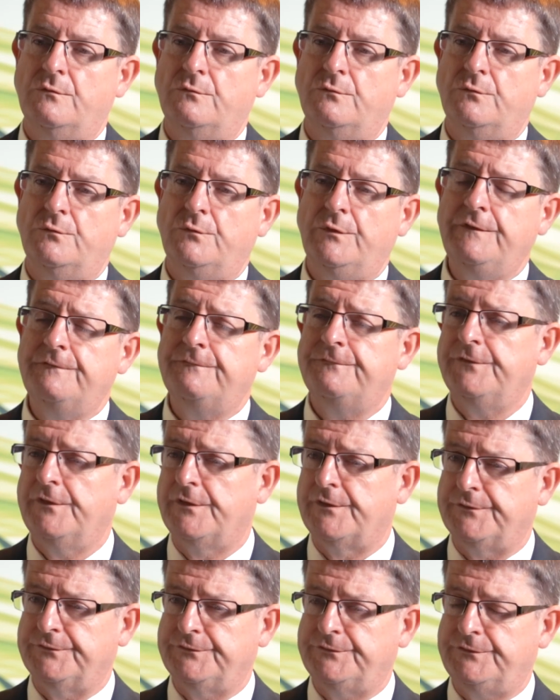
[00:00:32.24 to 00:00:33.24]
We
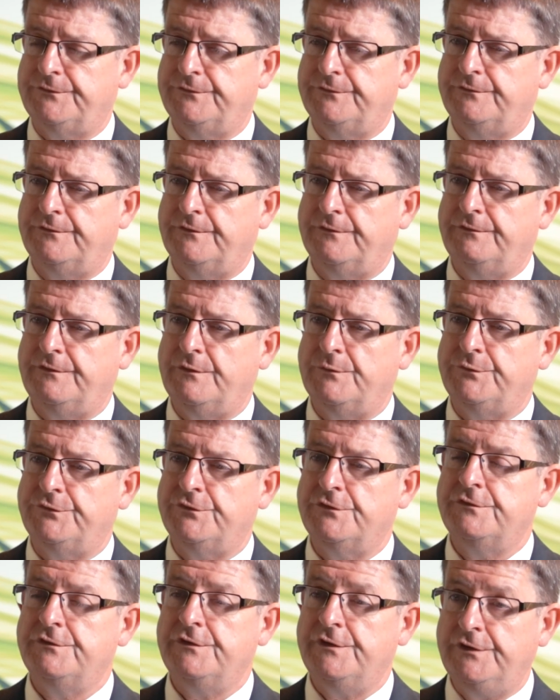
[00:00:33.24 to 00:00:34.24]
felt that there
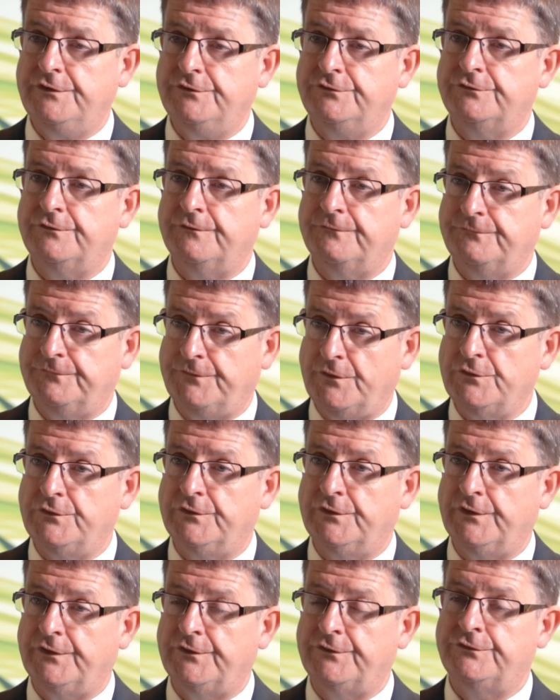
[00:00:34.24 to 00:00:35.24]
was a need to
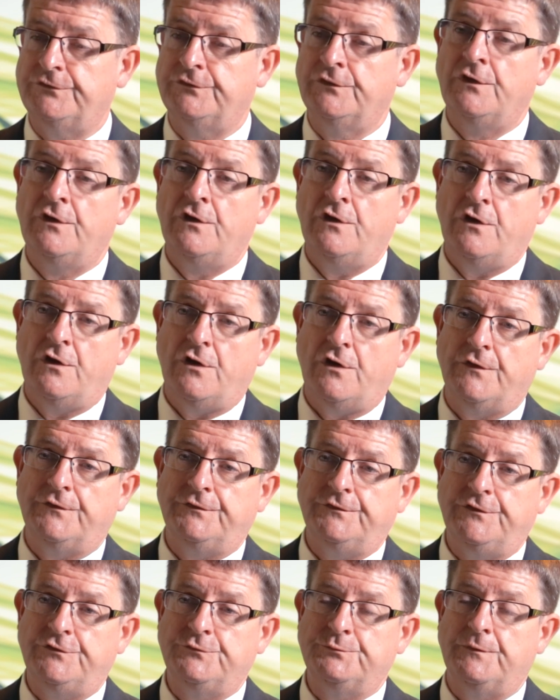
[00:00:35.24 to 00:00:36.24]
focus
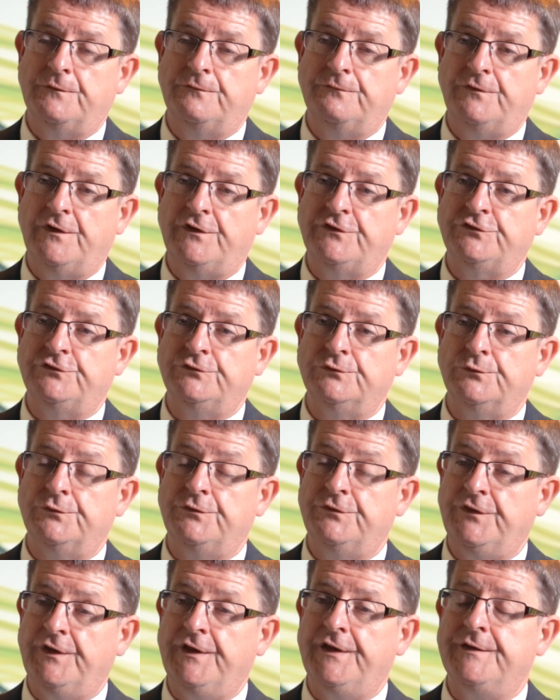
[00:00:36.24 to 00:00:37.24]
on this professional
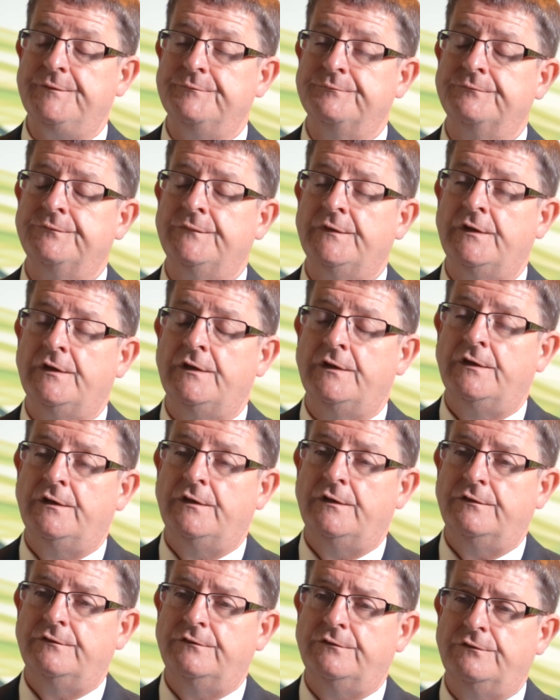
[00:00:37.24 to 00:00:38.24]
theme.
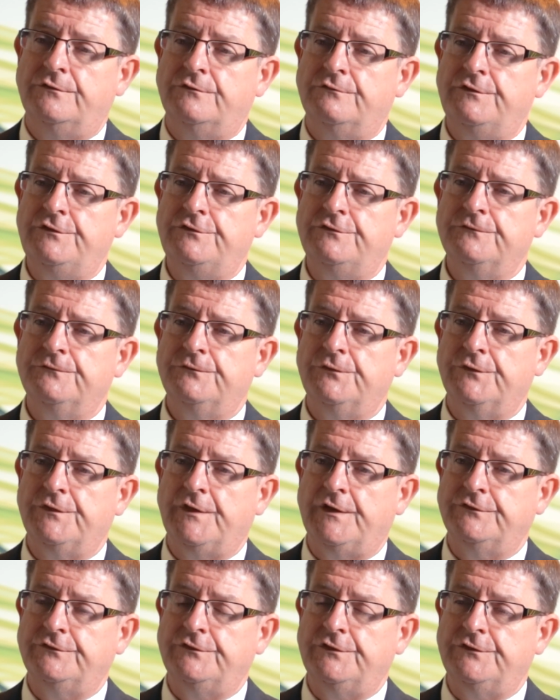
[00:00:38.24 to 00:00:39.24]
The reason for
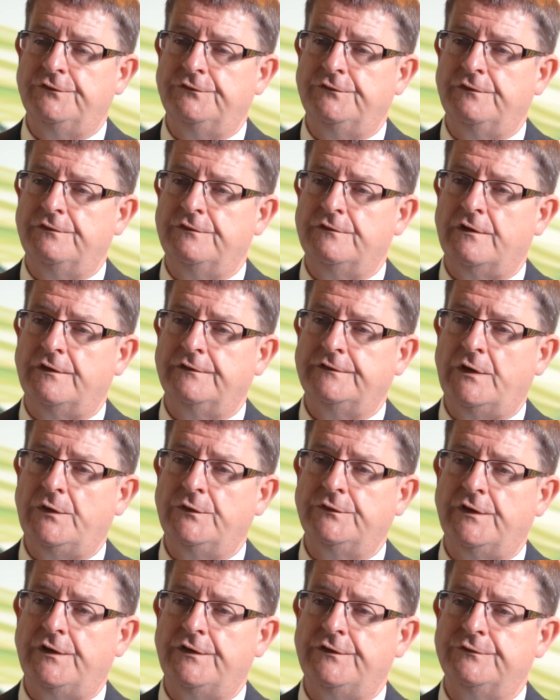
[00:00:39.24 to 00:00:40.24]
that is that there are
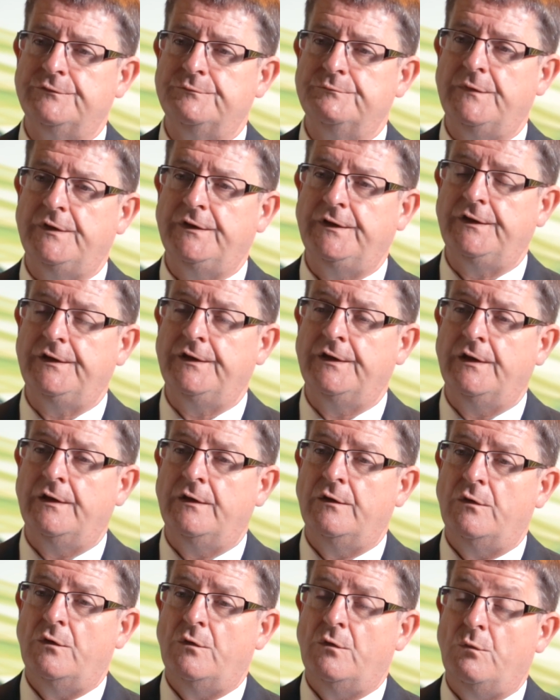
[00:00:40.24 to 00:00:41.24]
nowadays many
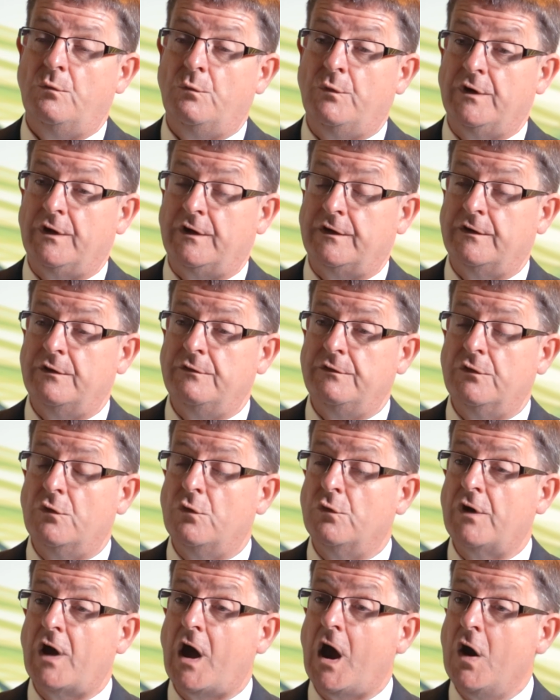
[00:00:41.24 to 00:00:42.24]
what I can only
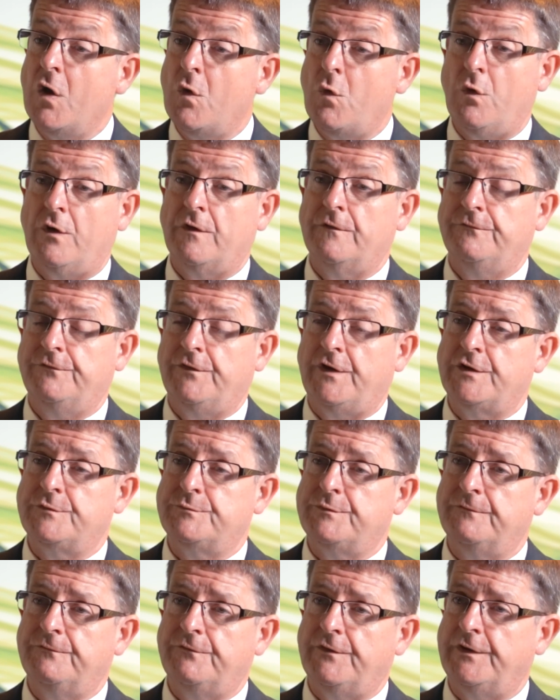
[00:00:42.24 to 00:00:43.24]
call
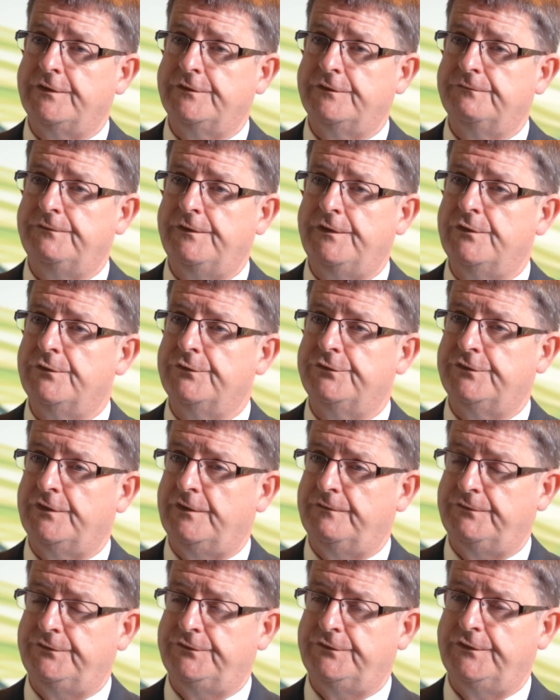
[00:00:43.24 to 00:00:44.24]
unqualified providers of legal
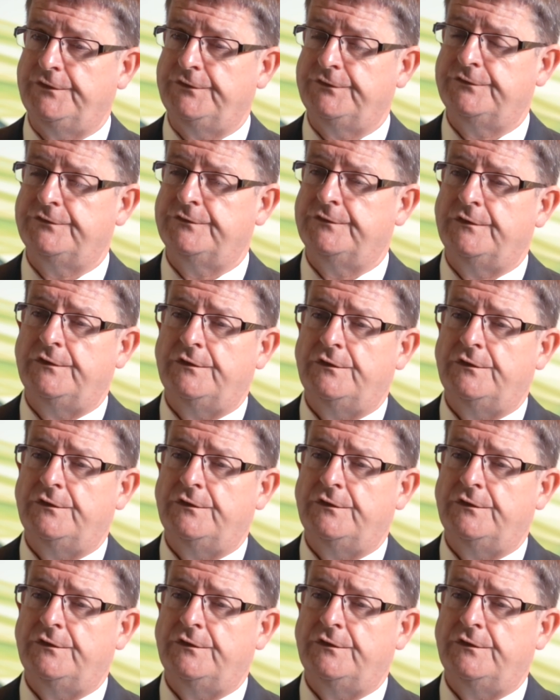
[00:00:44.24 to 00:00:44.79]
services.